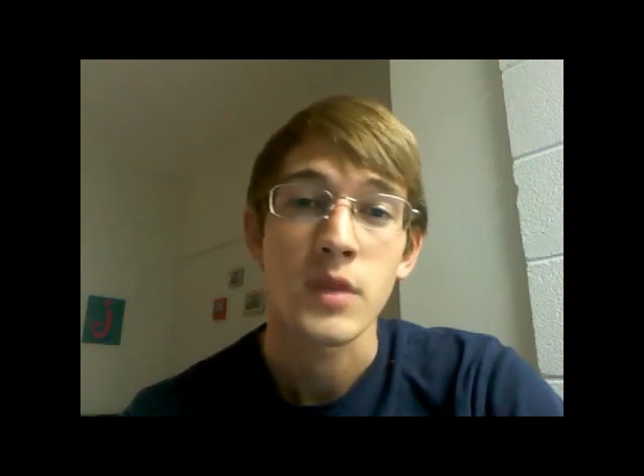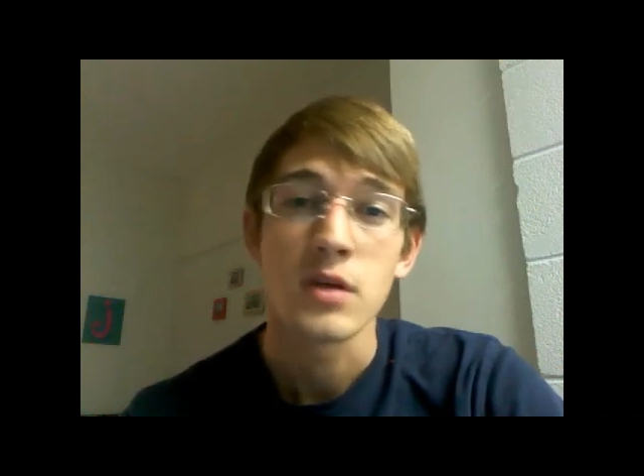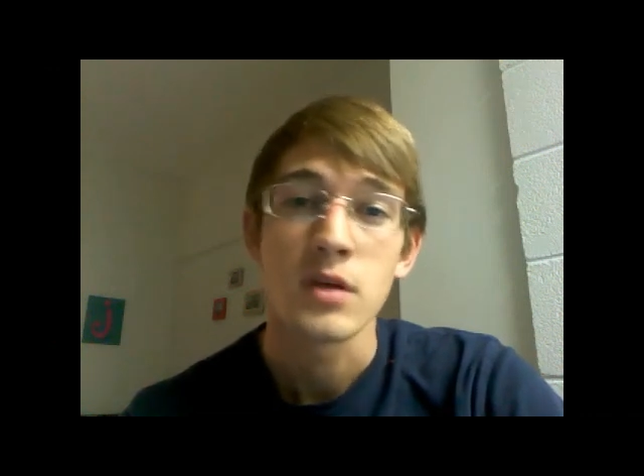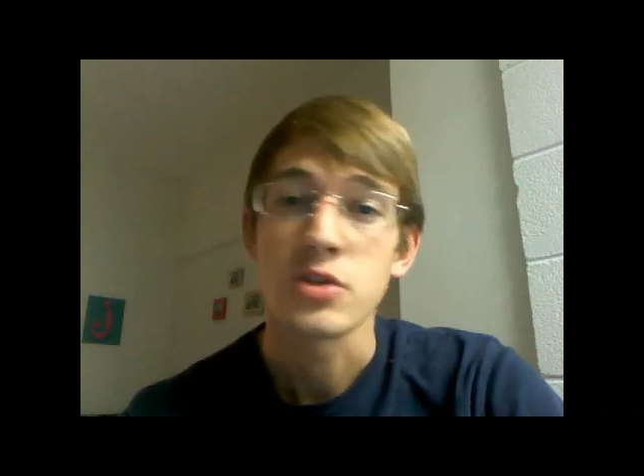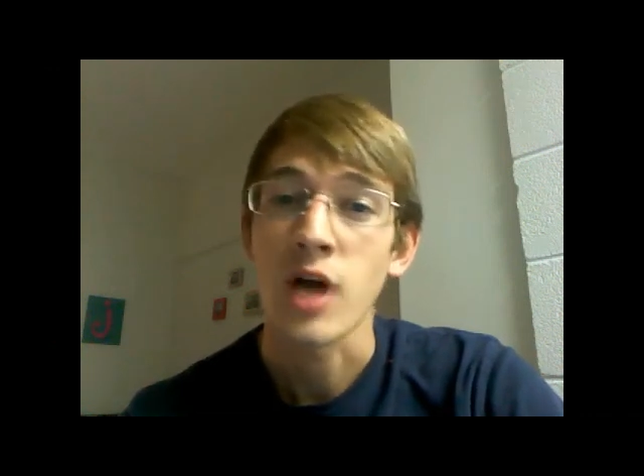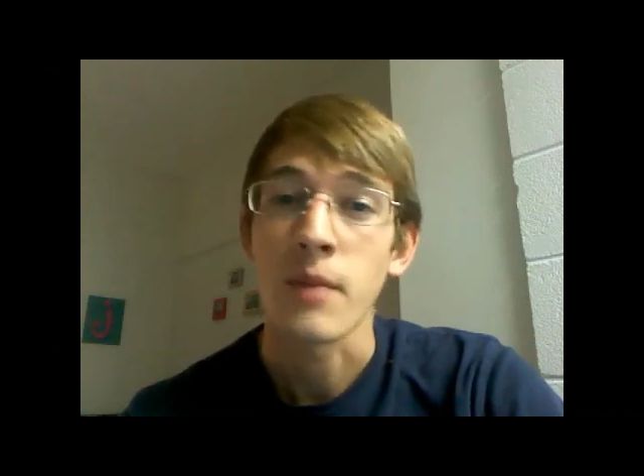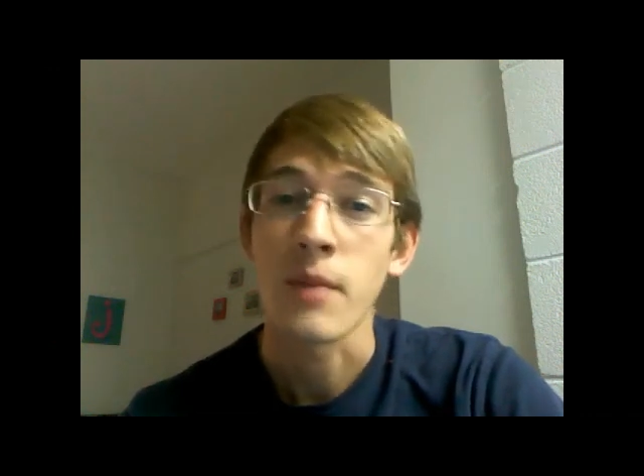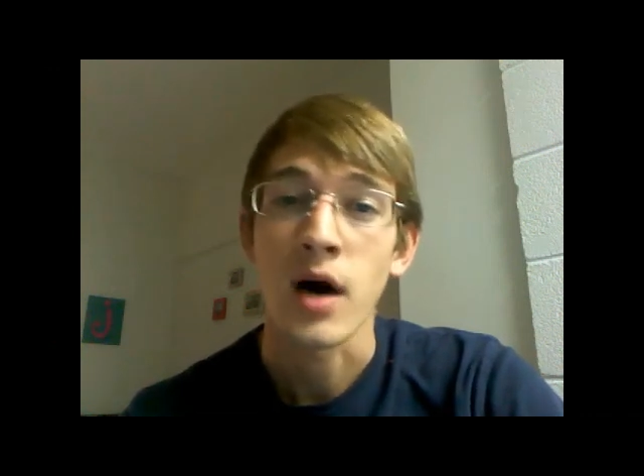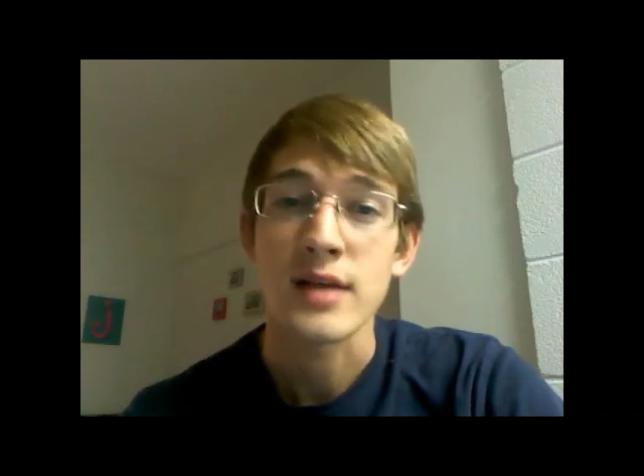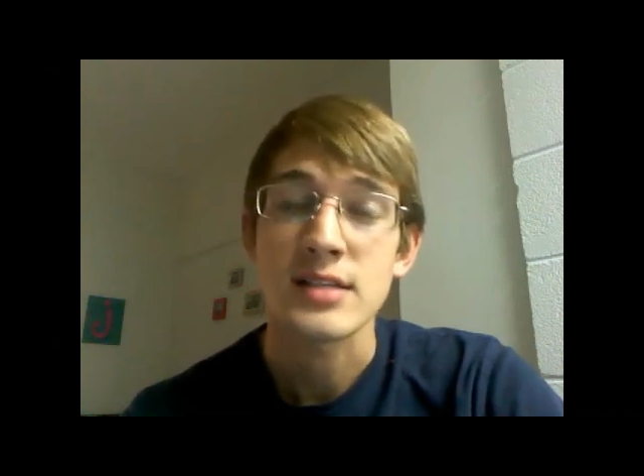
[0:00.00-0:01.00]
Dropbox.
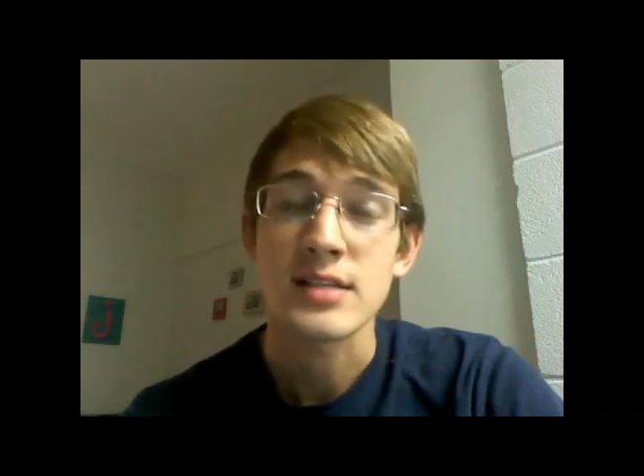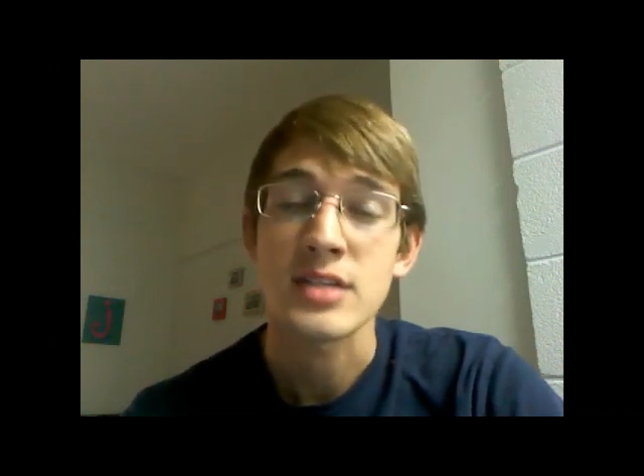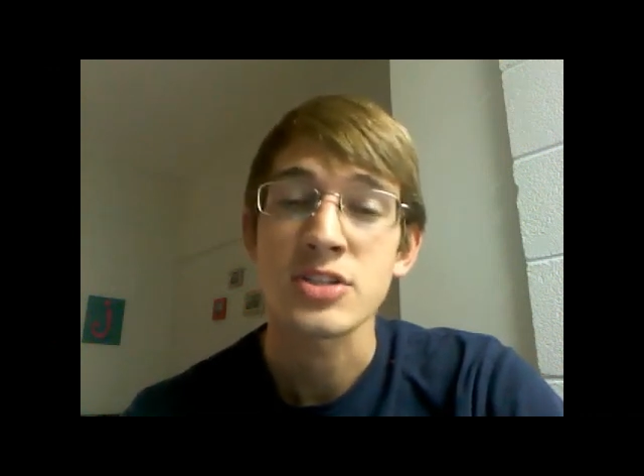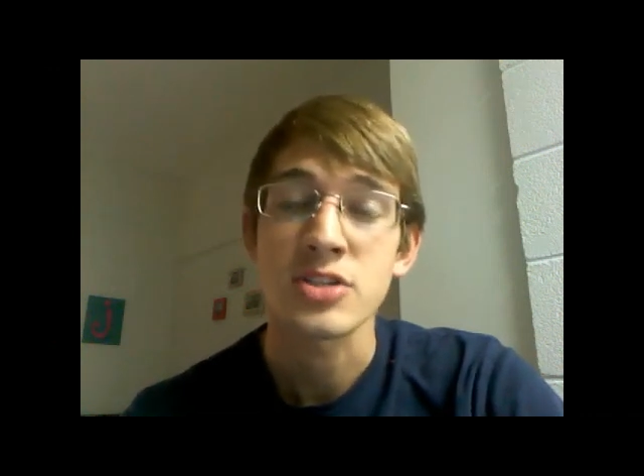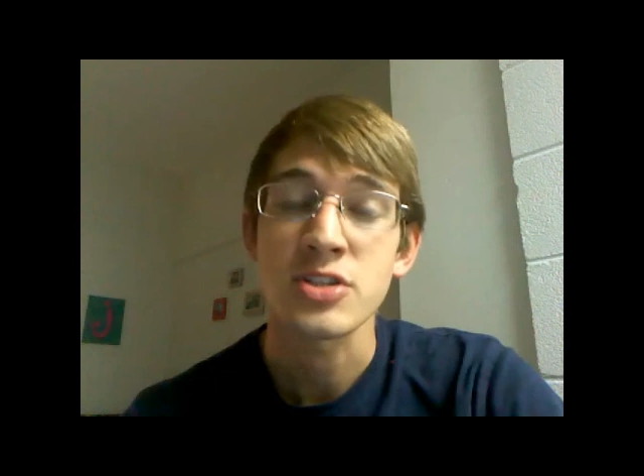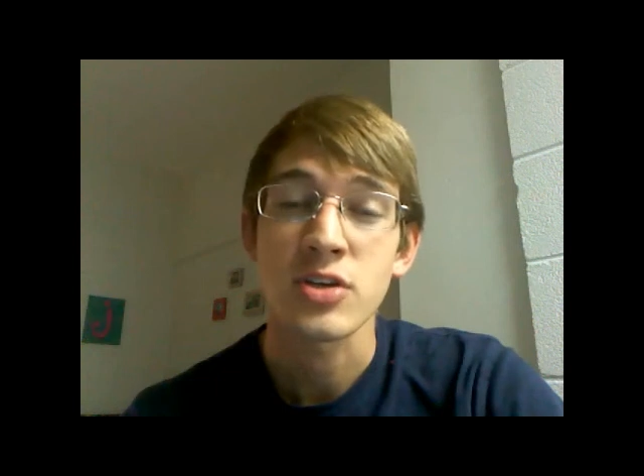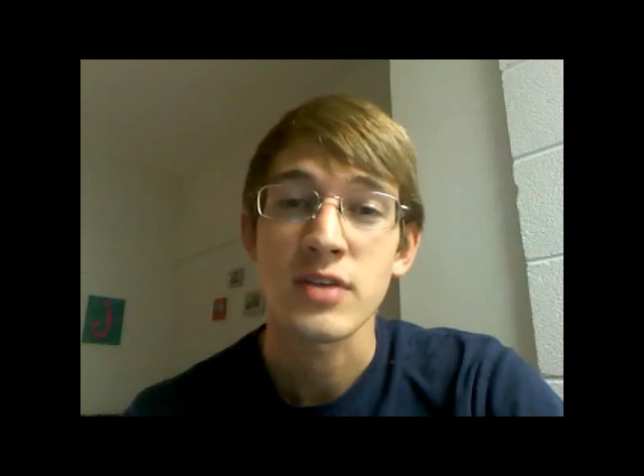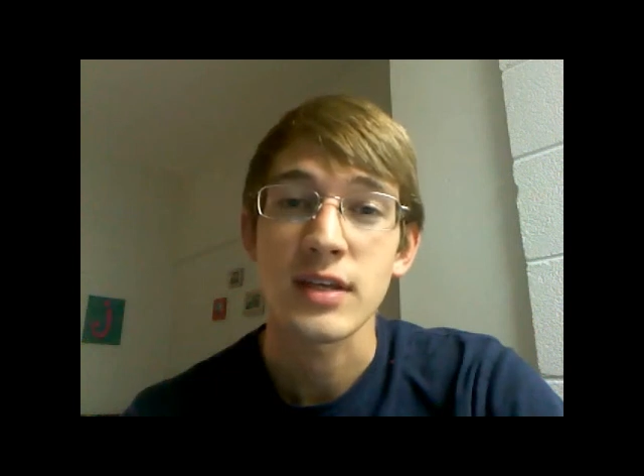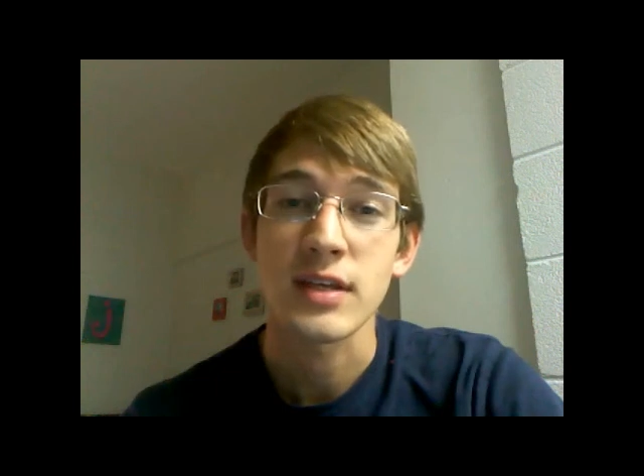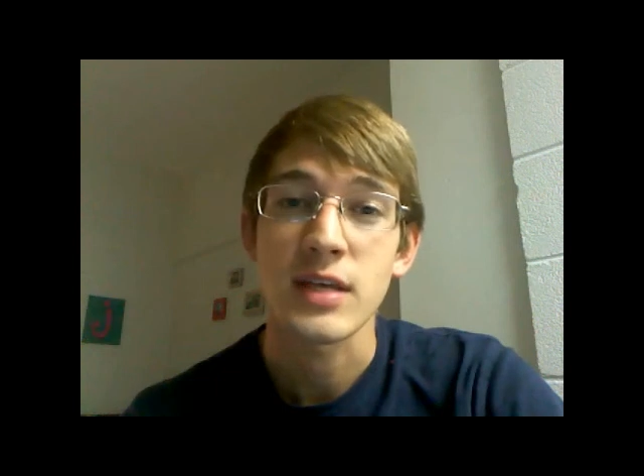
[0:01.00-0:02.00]
It's just a good thing to
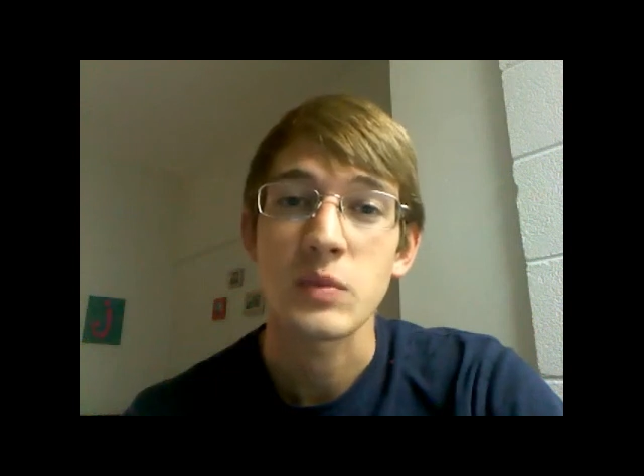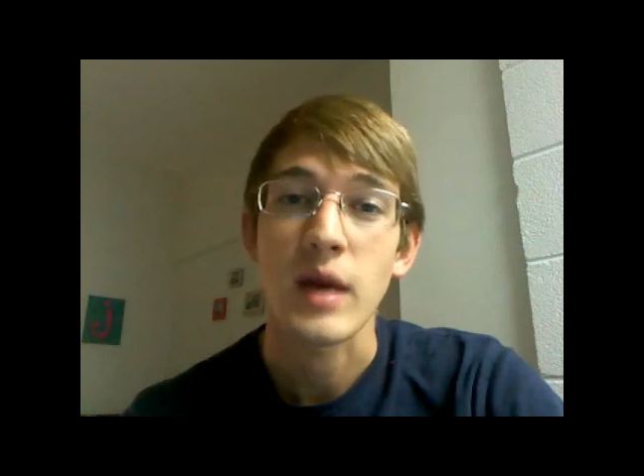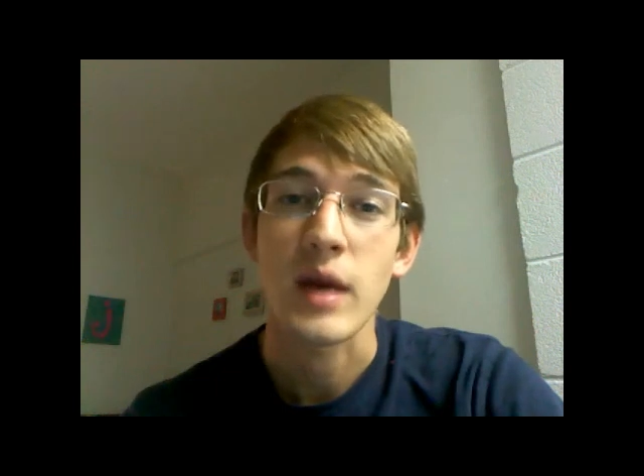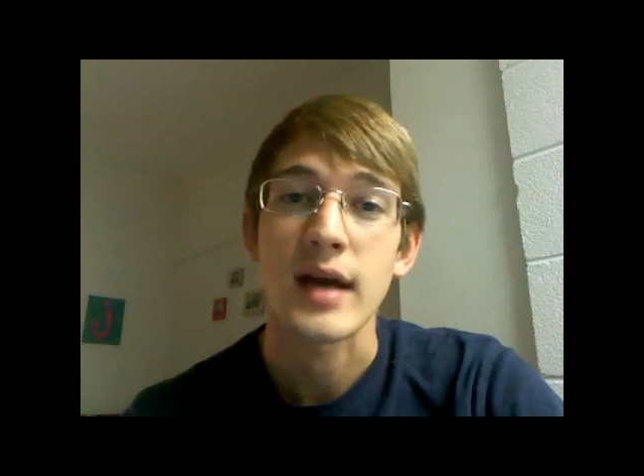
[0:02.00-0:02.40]
keep in mind.